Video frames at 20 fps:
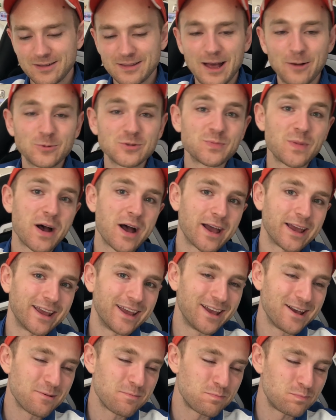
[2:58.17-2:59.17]
That was my
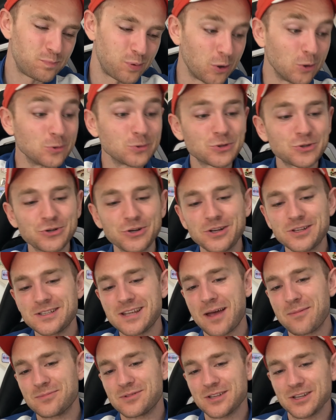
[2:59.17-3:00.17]
paltry
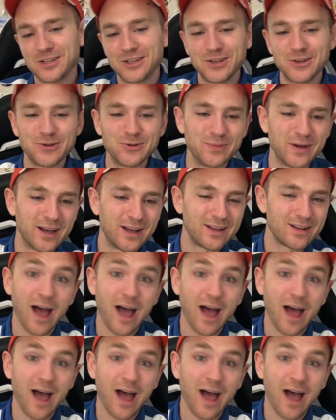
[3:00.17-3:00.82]
attempt at humour.